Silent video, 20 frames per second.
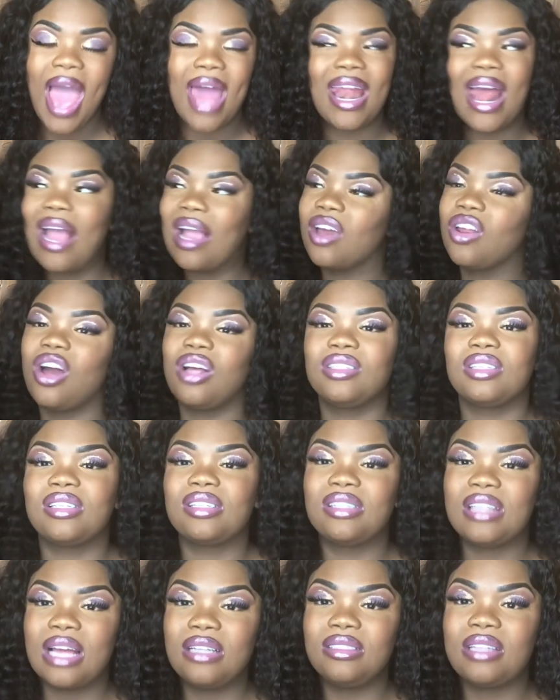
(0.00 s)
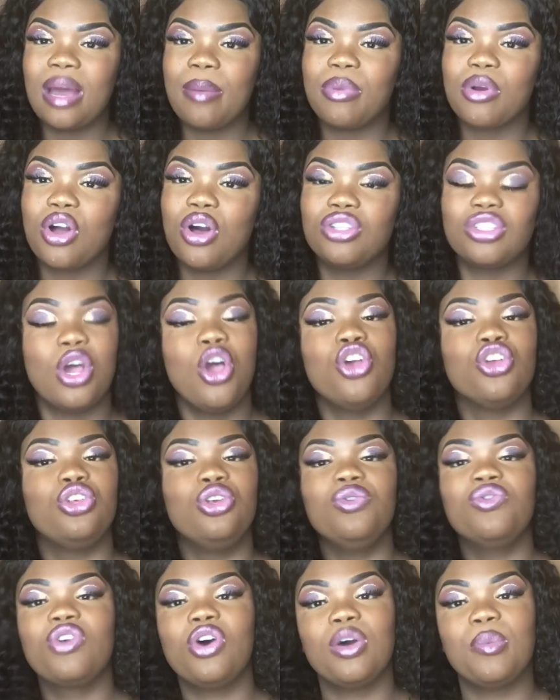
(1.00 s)
And I can understand that because
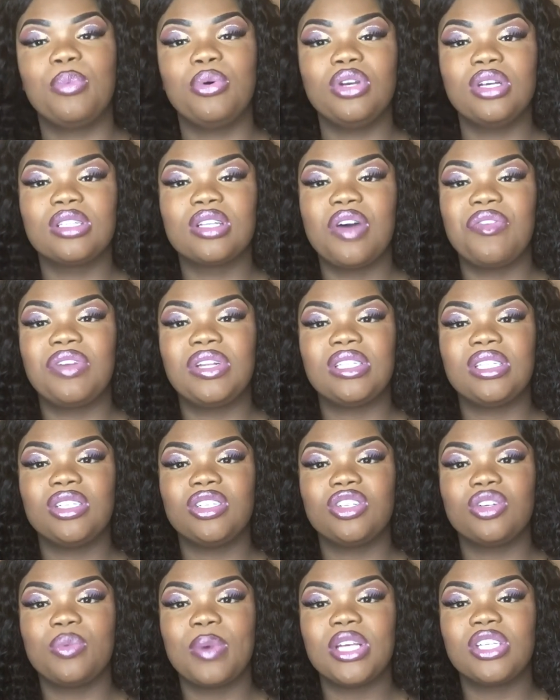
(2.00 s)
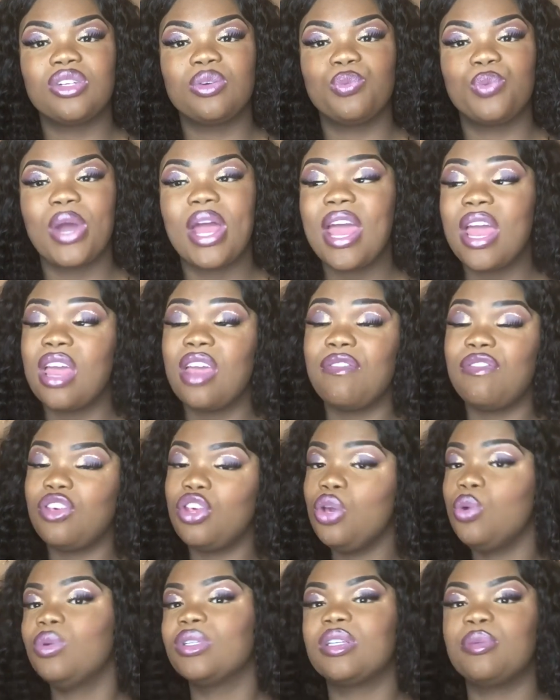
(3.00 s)
you've got to put yourself in a situation where if
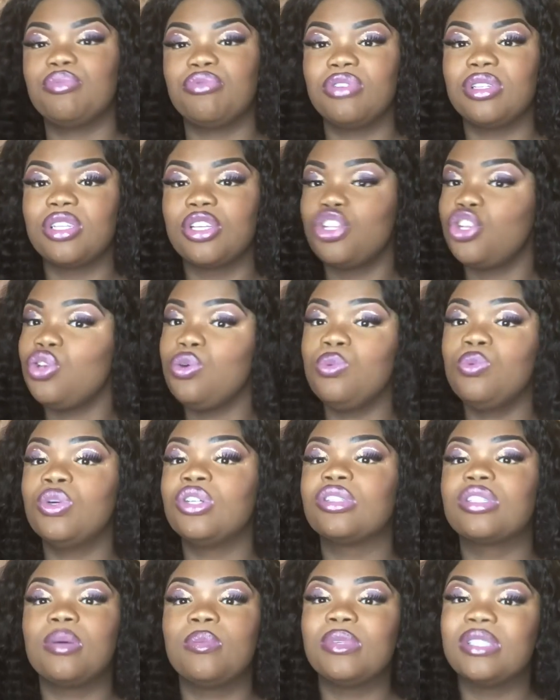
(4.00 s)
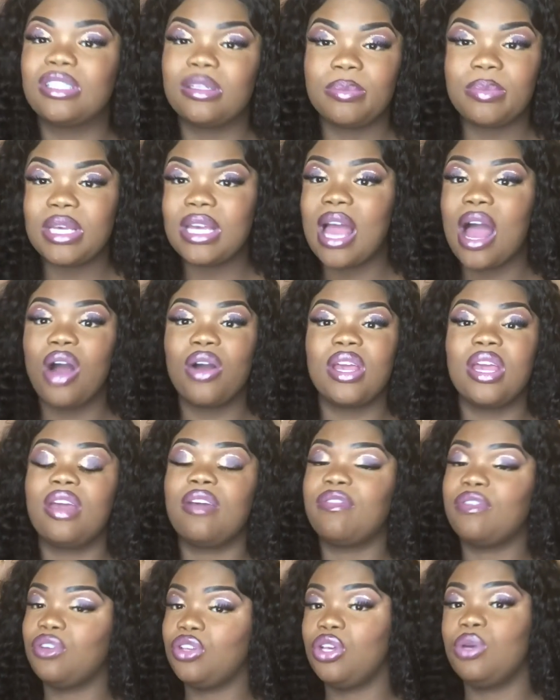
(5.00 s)
you was in prison, you want someone to be out here
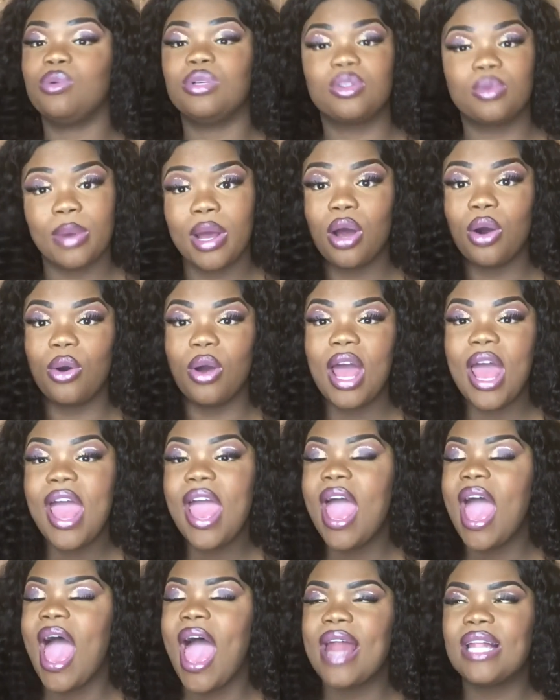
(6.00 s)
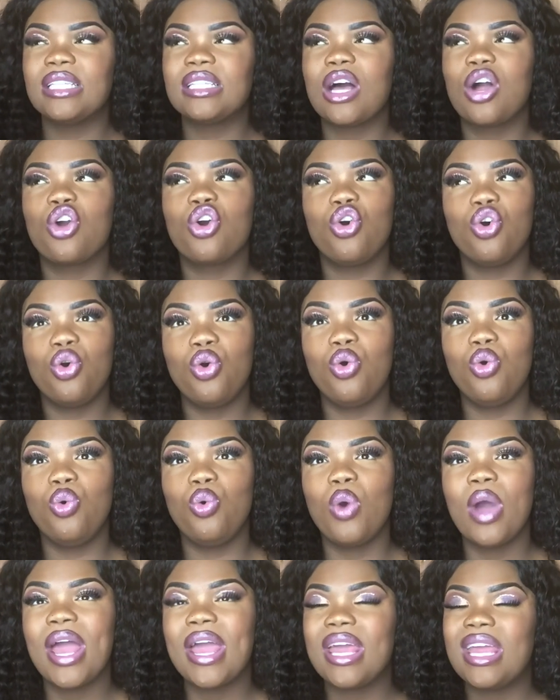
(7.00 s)
for you as well. And it's like,
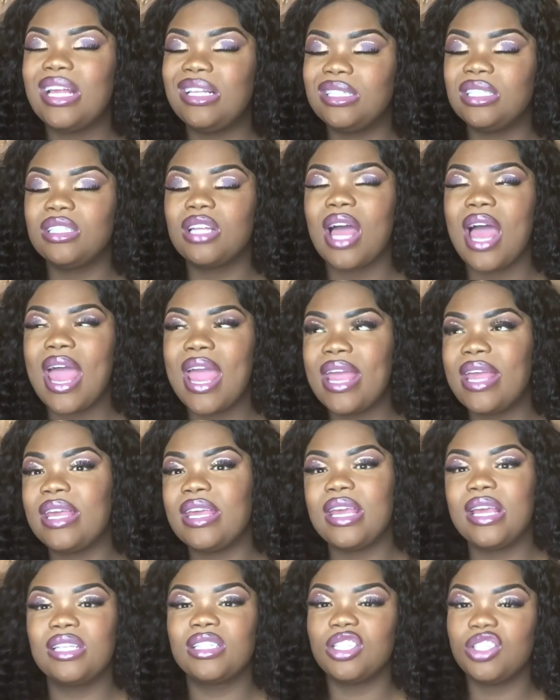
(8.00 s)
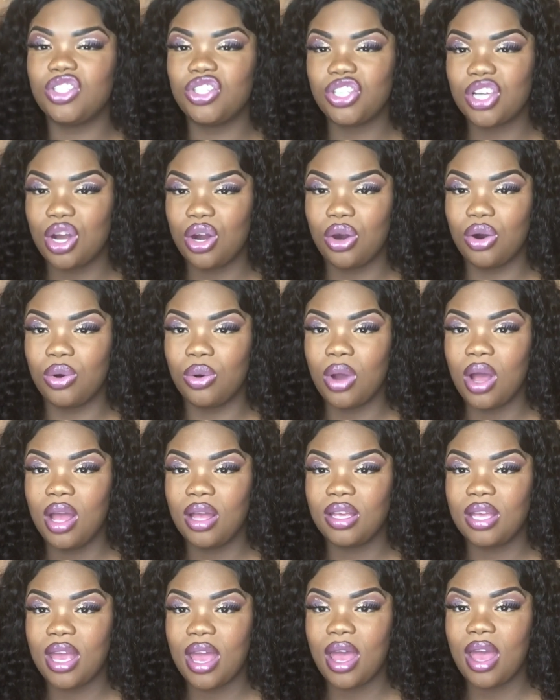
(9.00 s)
cool, he did 8 years in jail.
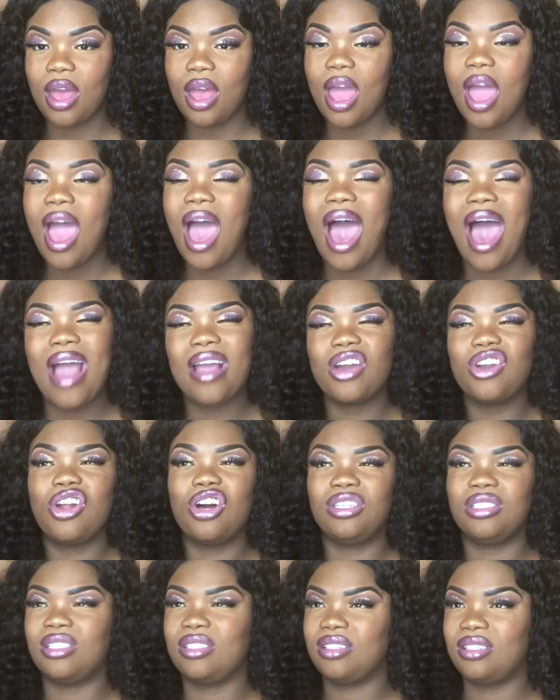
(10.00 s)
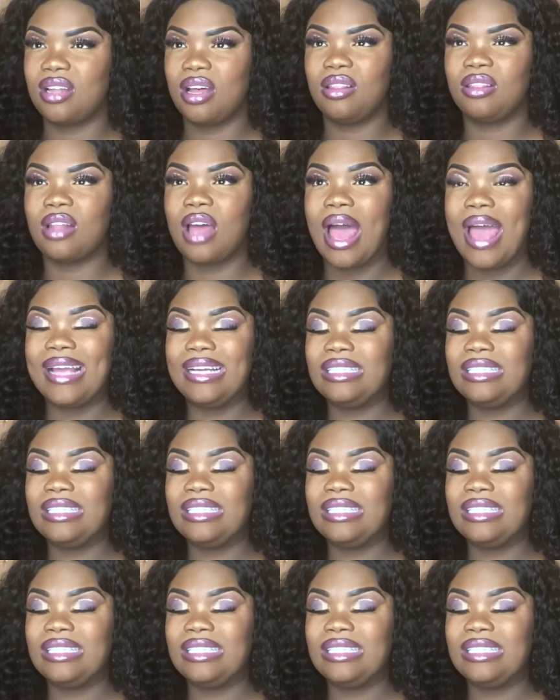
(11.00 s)
Yeah, I can understand that.